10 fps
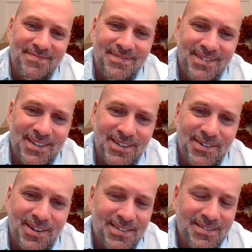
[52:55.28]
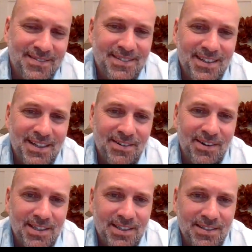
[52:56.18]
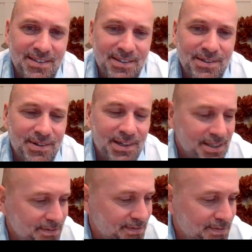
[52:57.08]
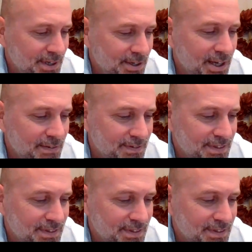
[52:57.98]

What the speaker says: Okay. All right. Great. Fair enough.